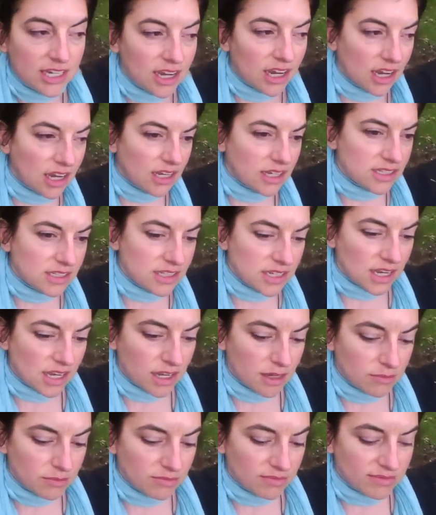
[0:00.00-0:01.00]
And
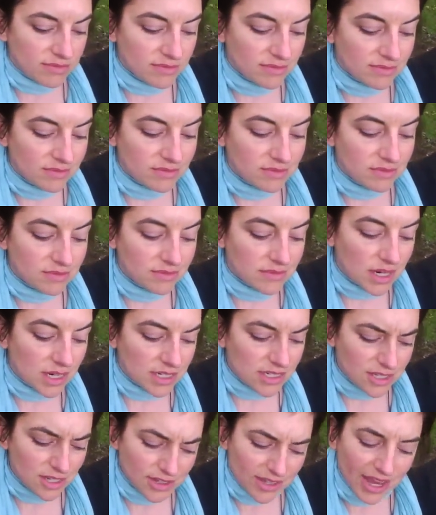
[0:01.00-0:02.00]

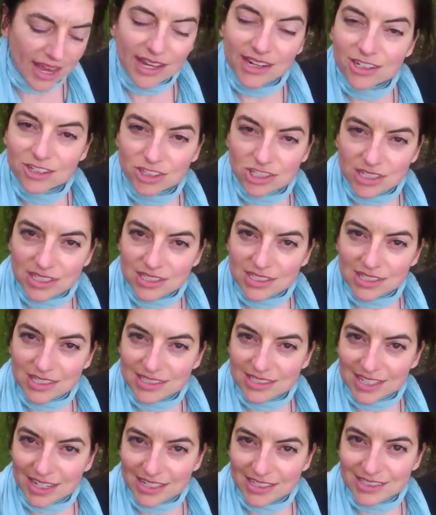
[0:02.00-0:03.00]
so the energy
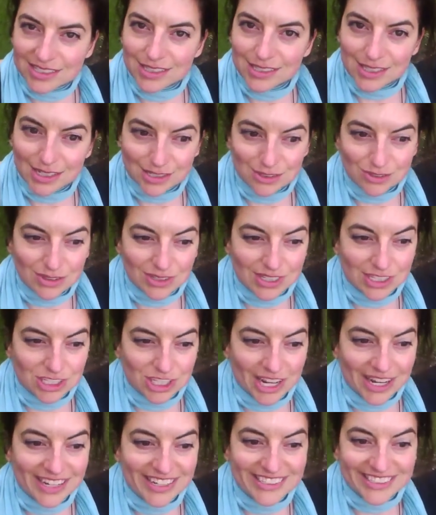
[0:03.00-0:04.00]
just does really
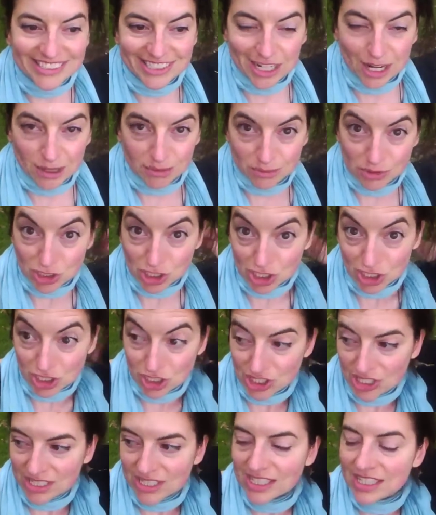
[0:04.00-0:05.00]
change come
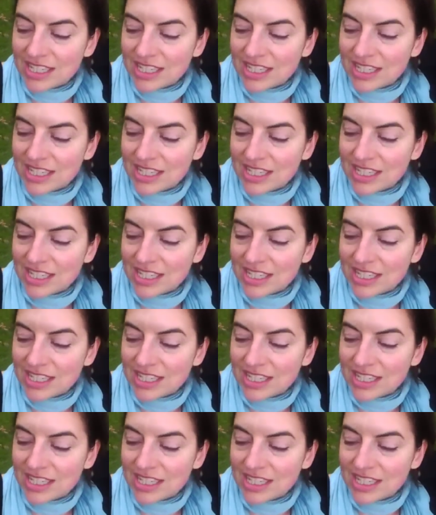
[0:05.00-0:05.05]
June.